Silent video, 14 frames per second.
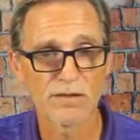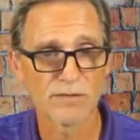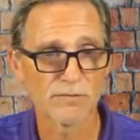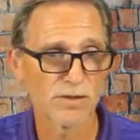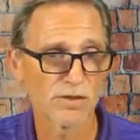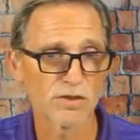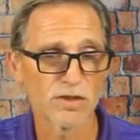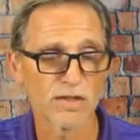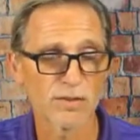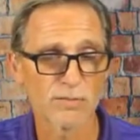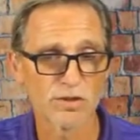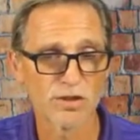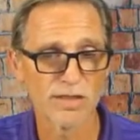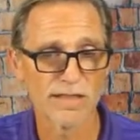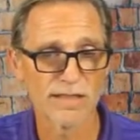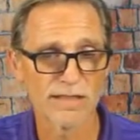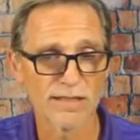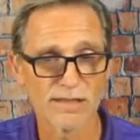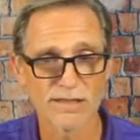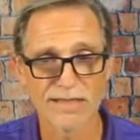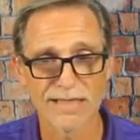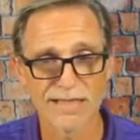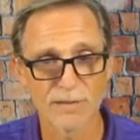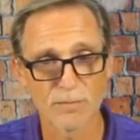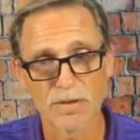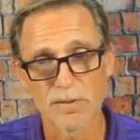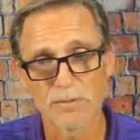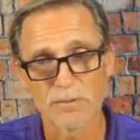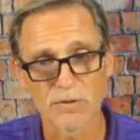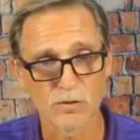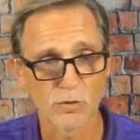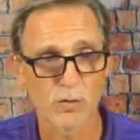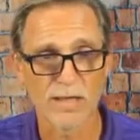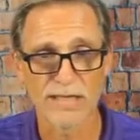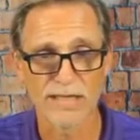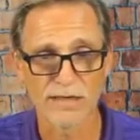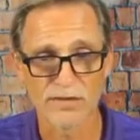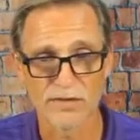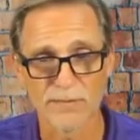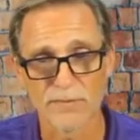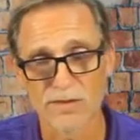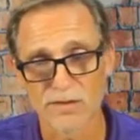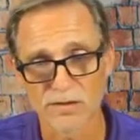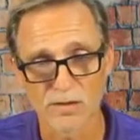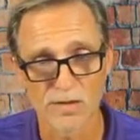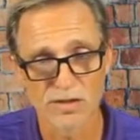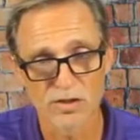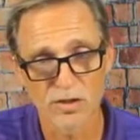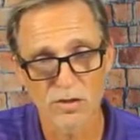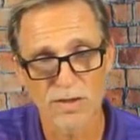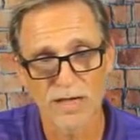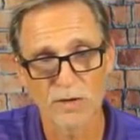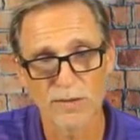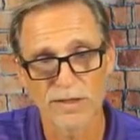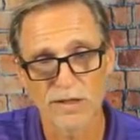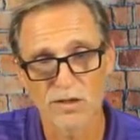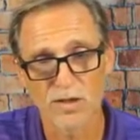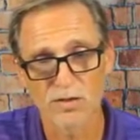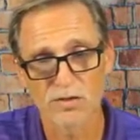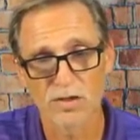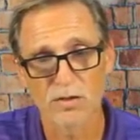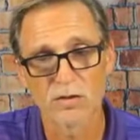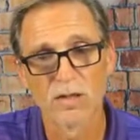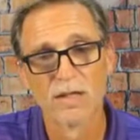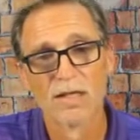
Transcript: the function in the machine is that the pump is ready or something. So let's show how we could also